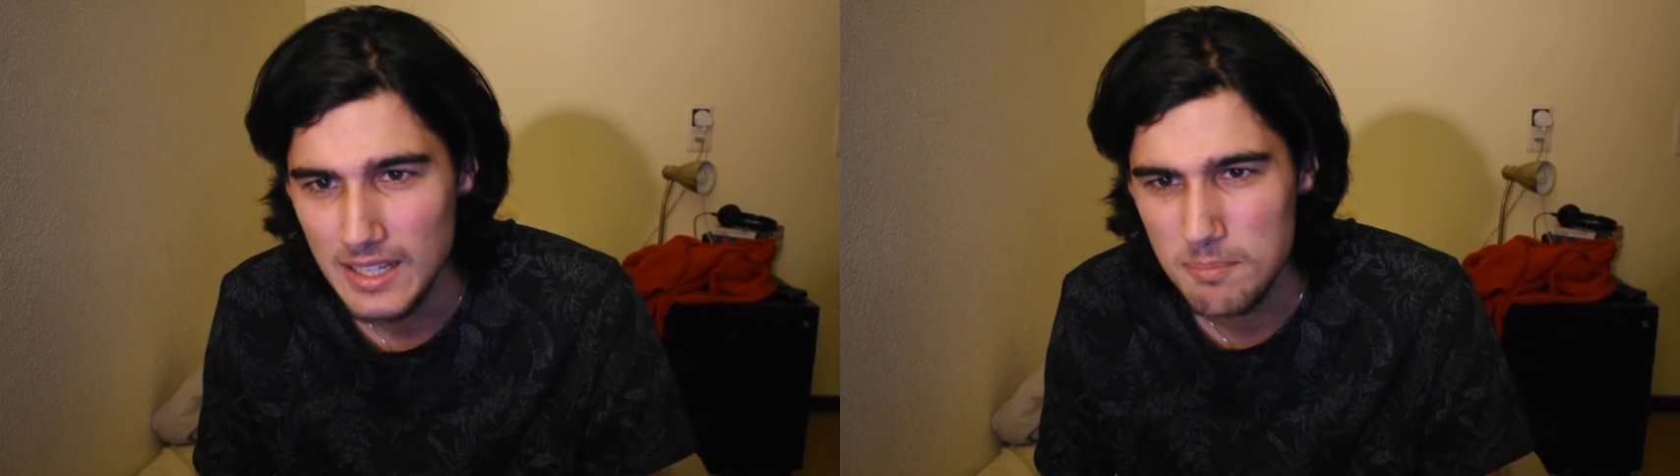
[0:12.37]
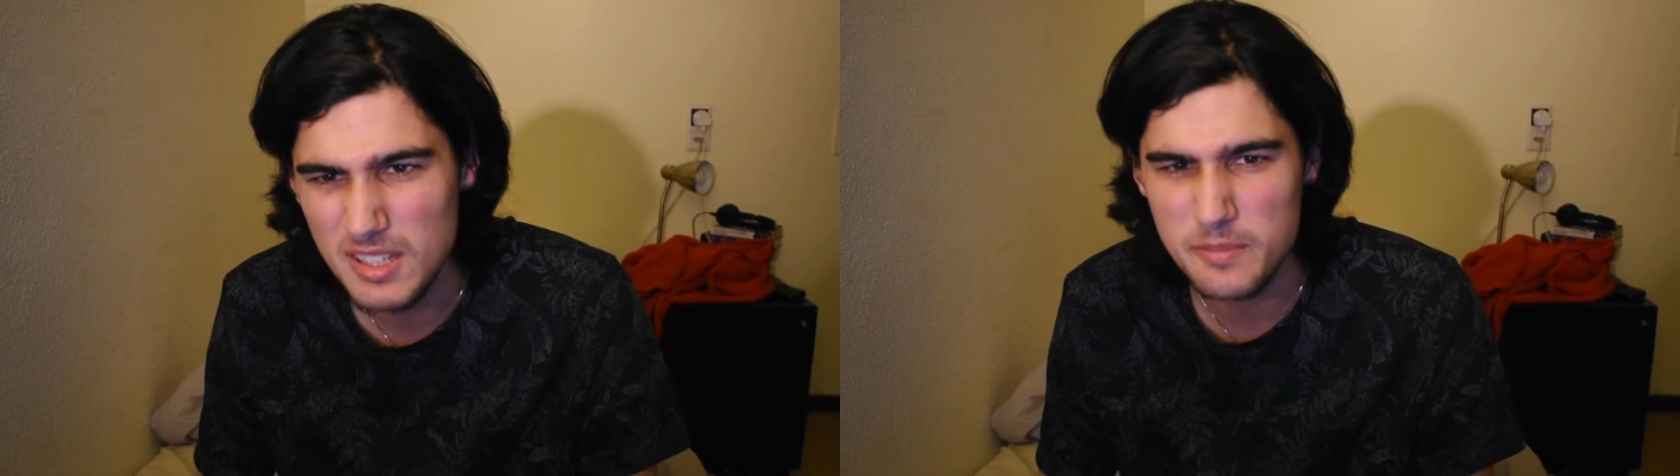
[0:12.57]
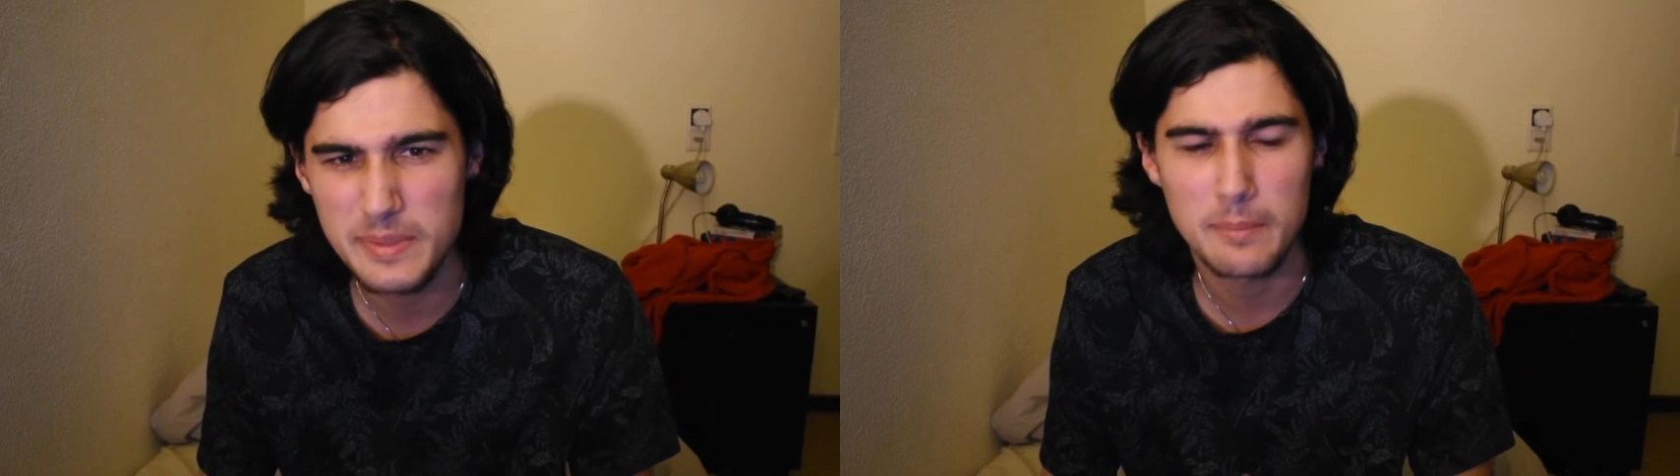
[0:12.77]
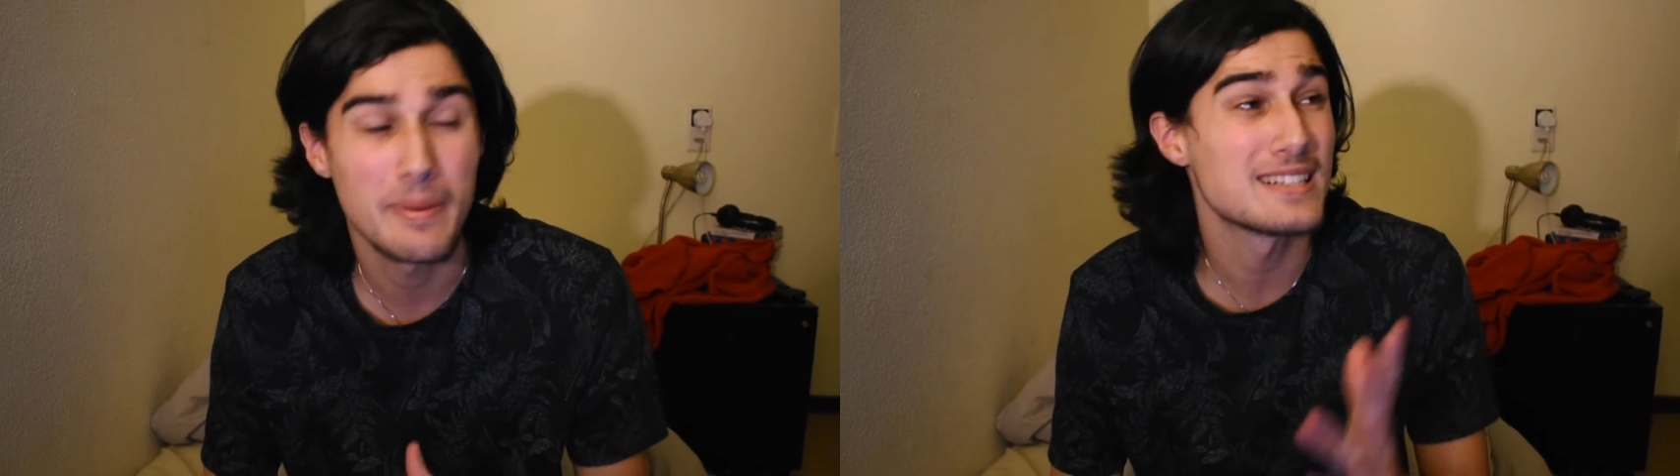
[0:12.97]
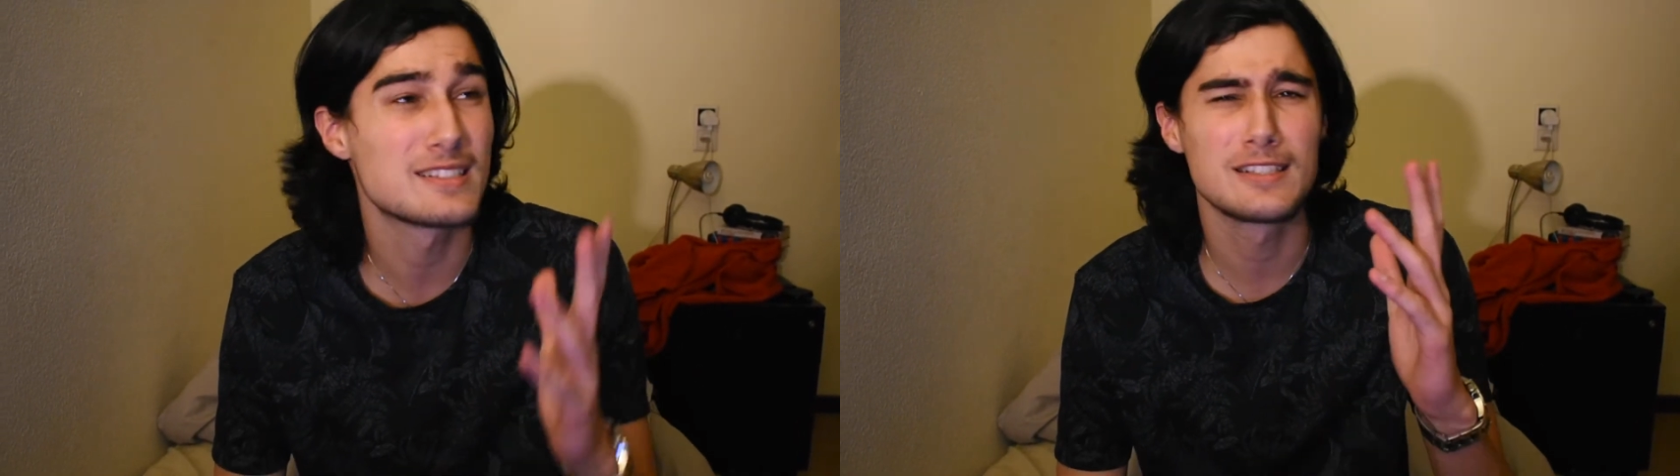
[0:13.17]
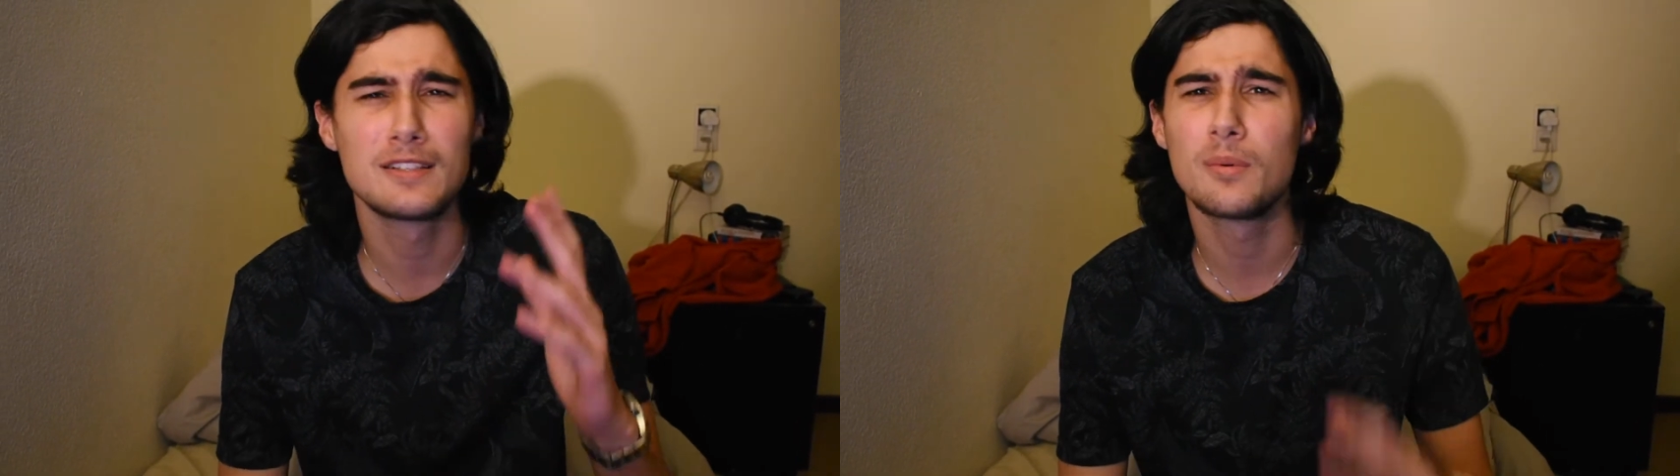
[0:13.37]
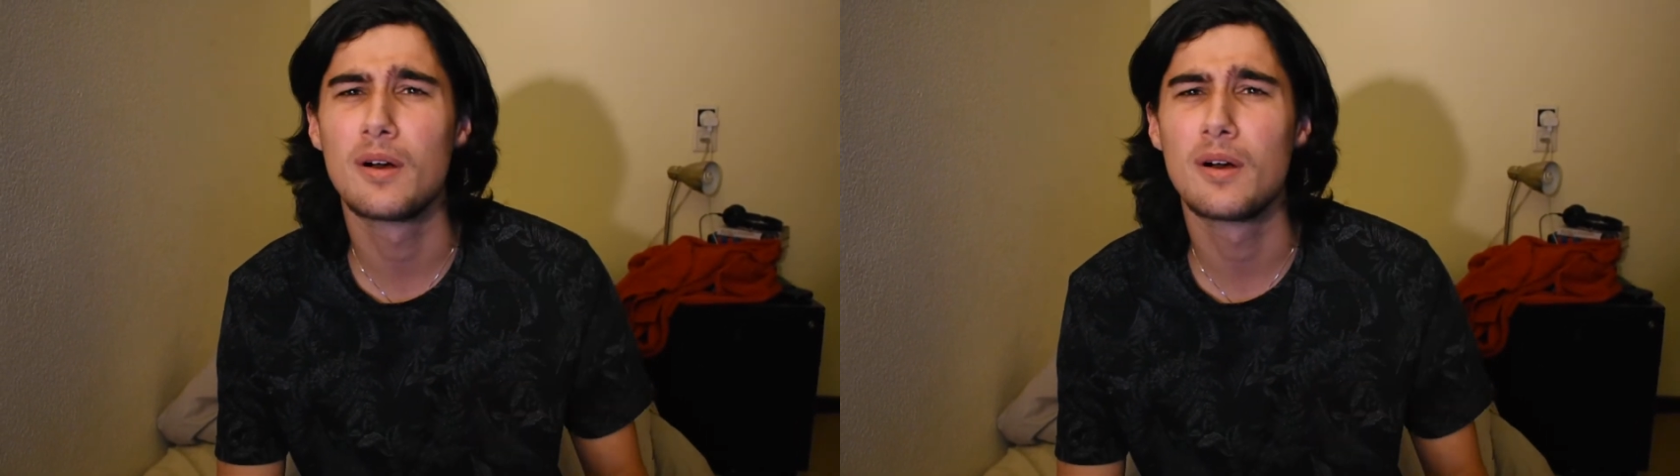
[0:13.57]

Must be the best in the